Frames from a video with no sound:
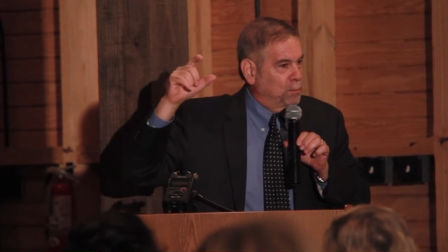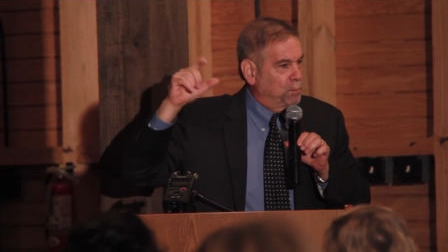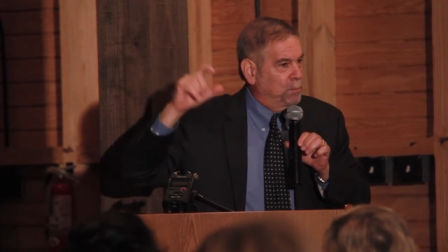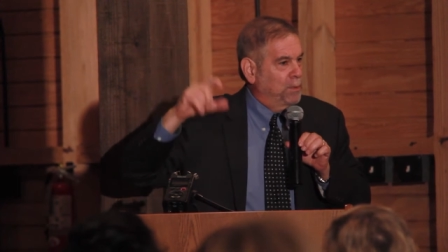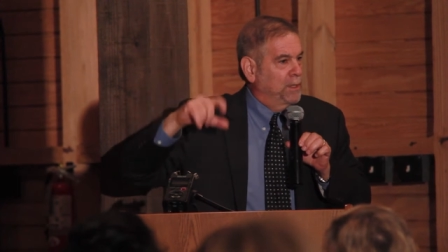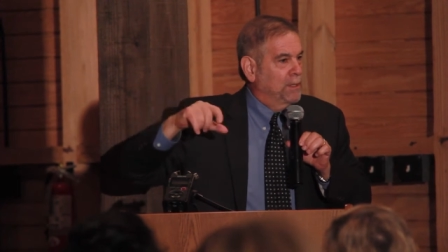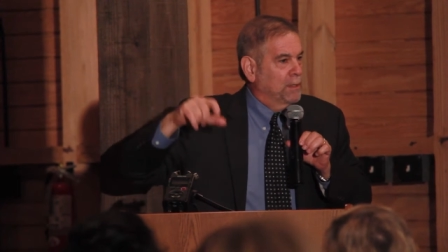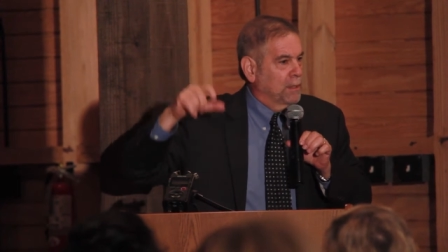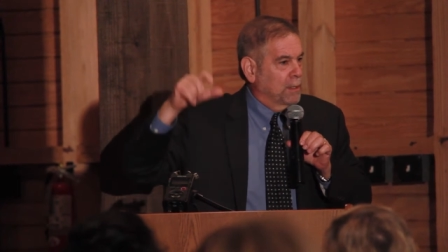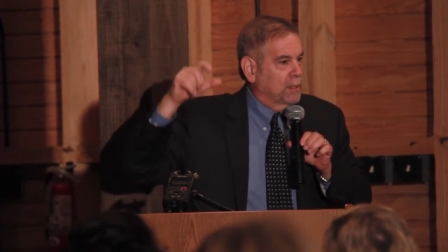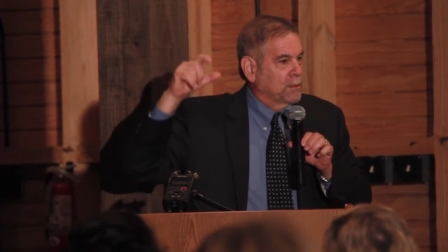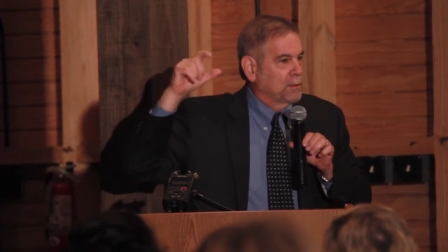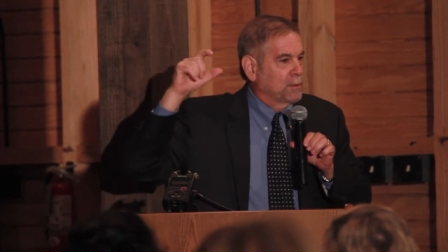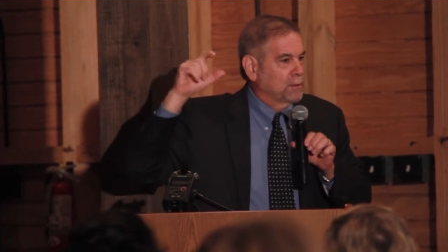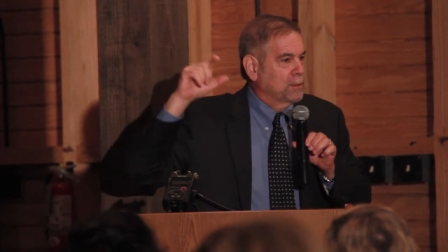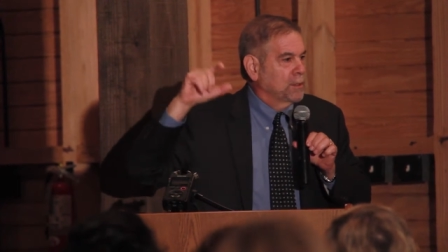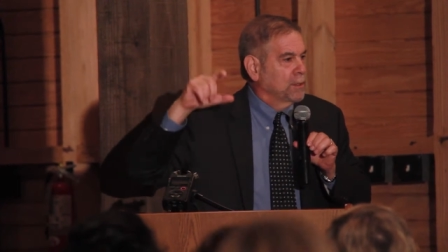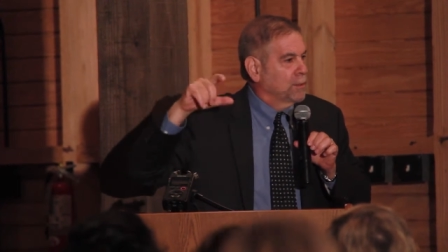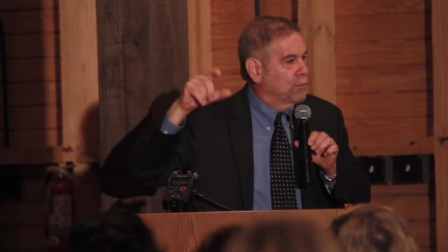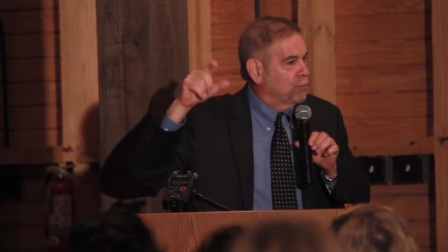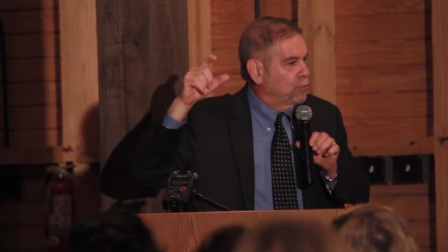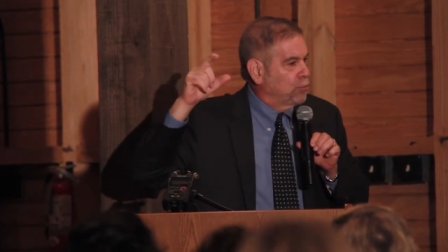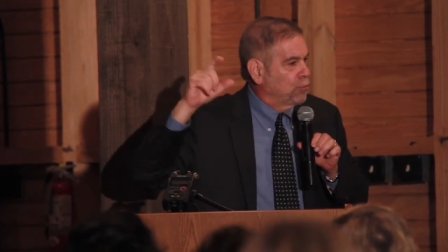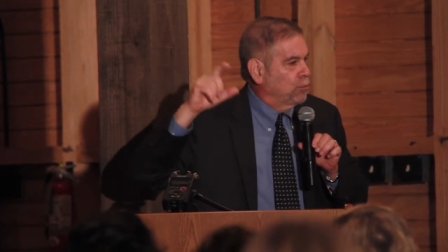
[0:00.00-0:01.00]
would be not
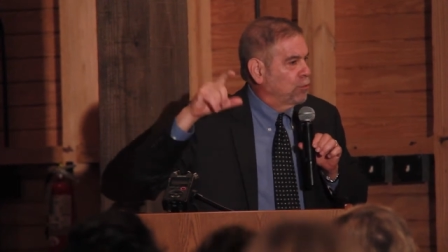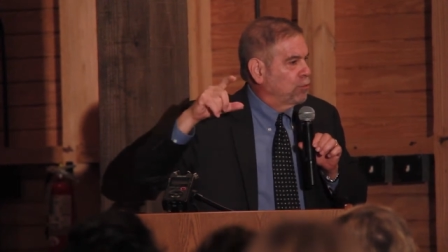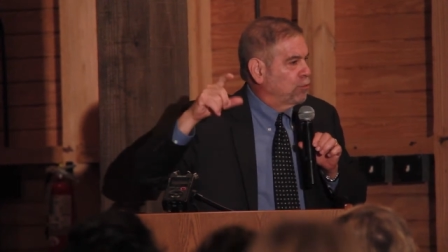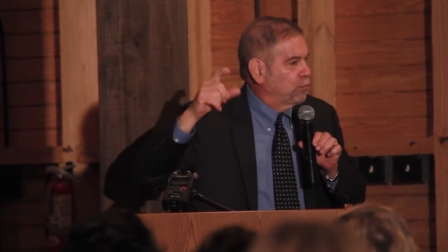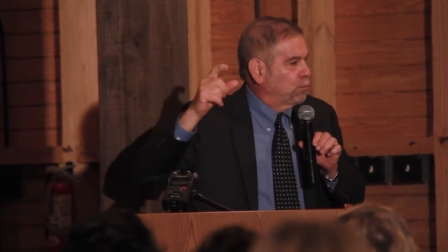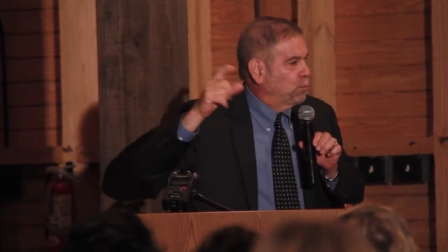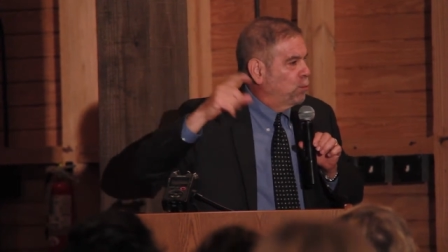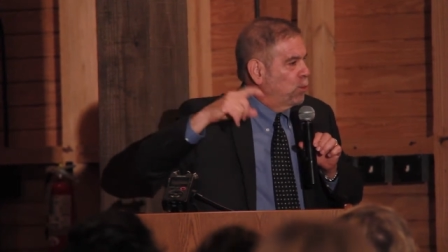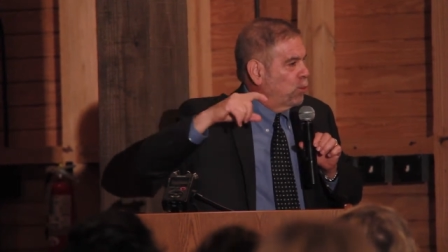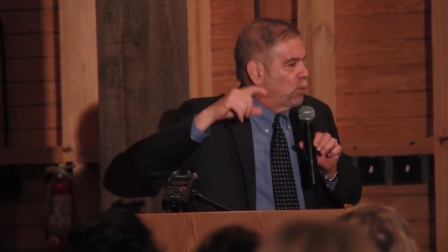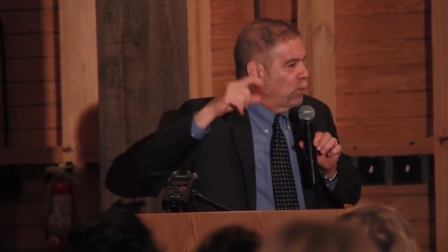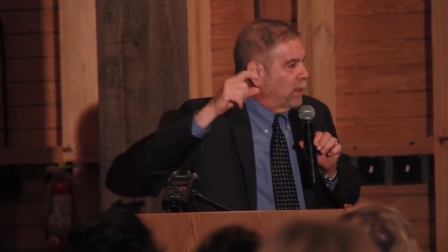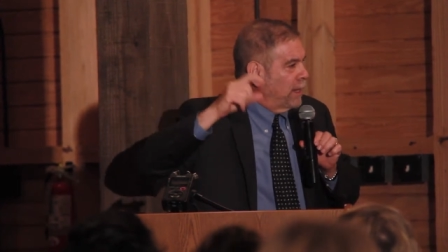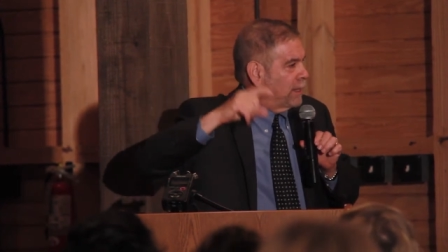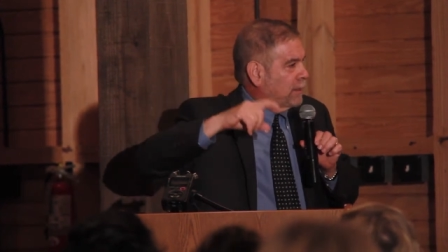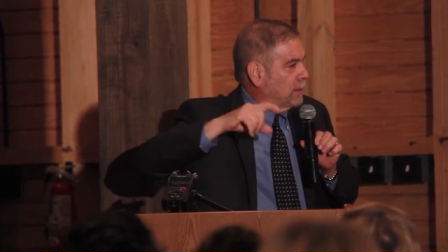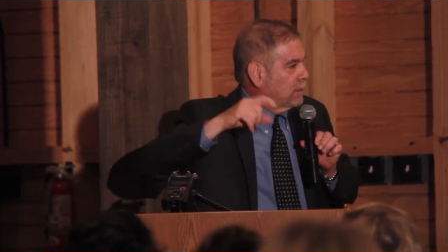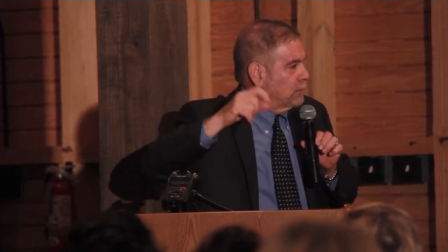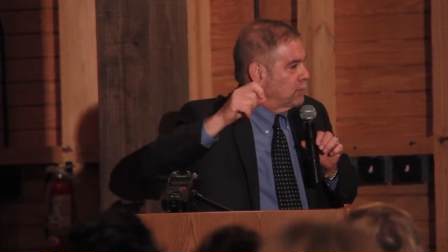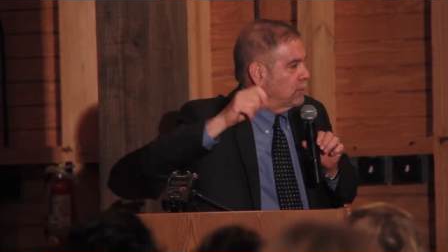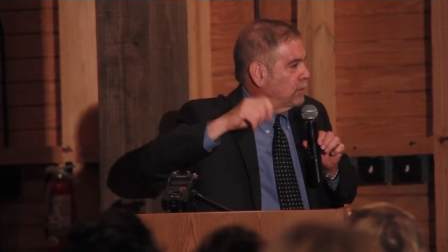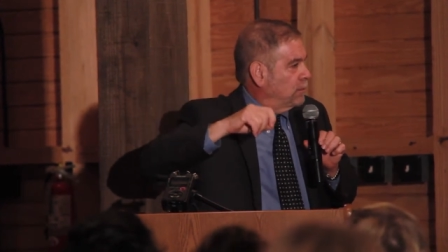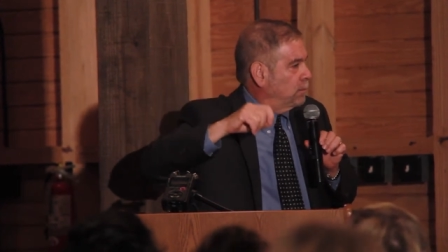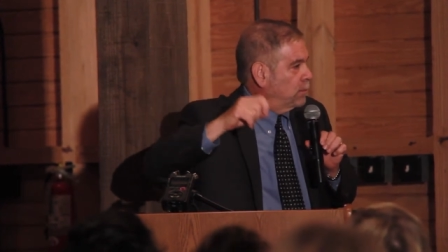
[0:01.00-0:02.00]
only in Jewish
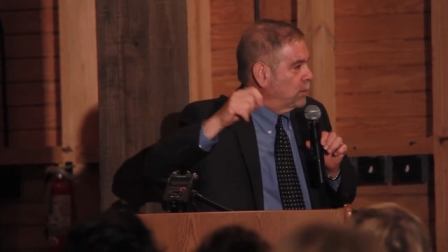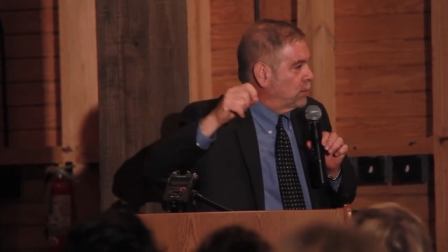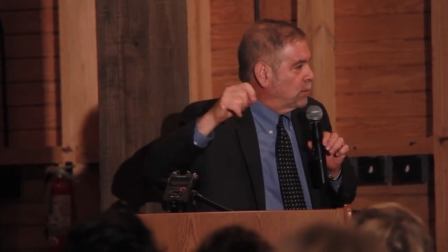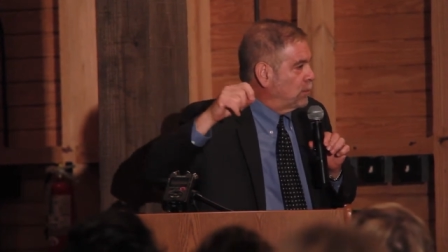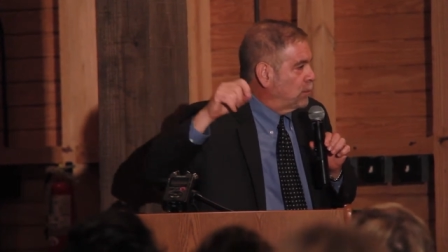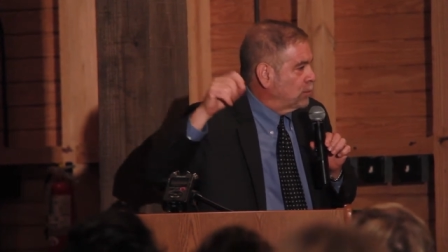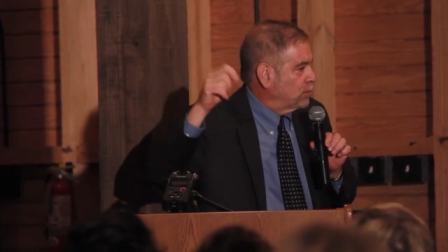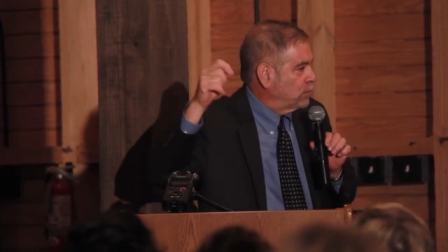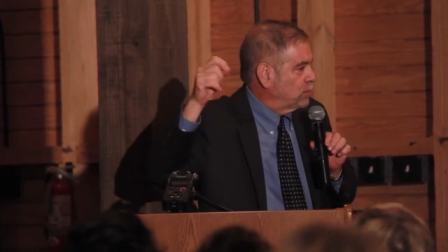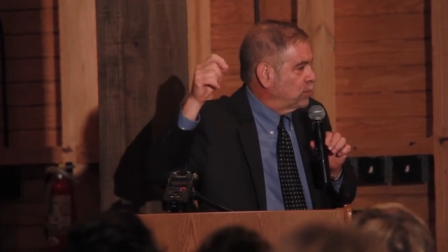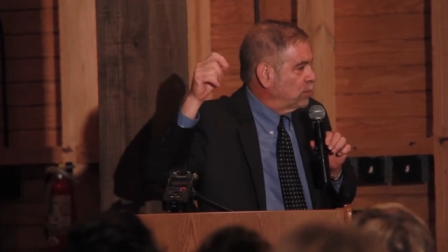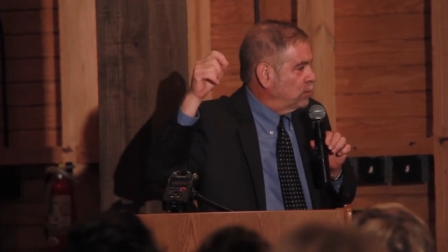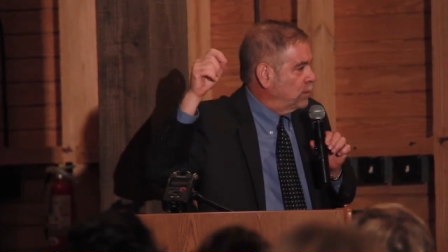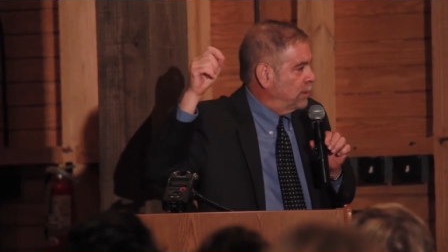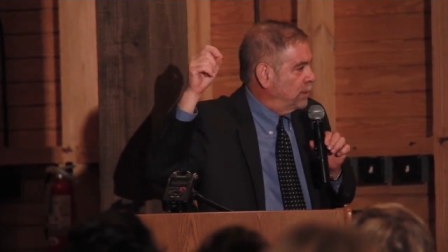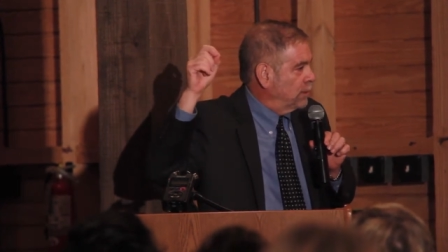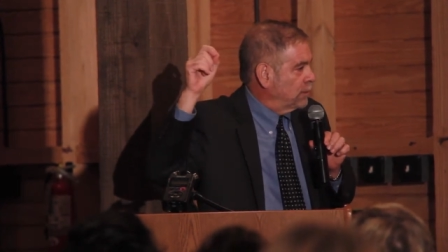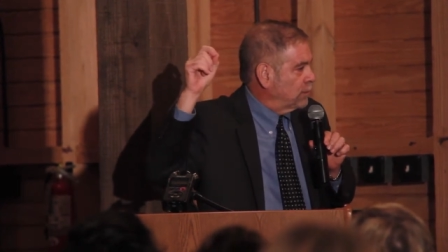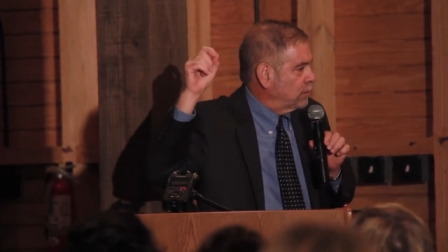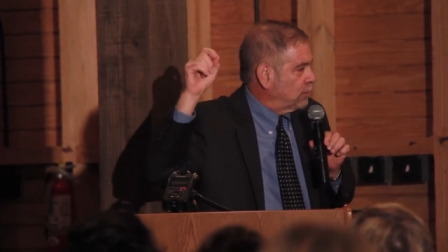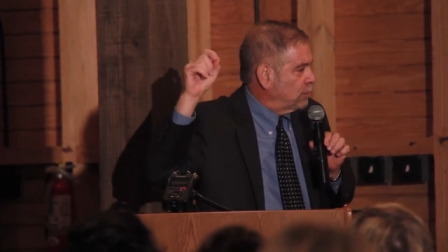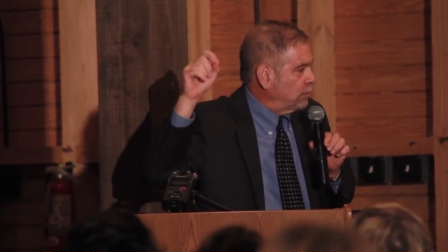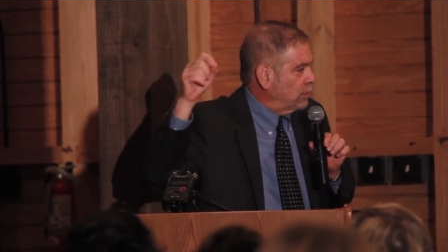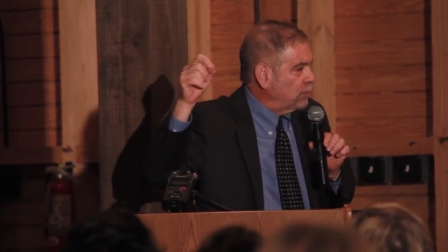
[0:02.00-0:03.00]
morality but also in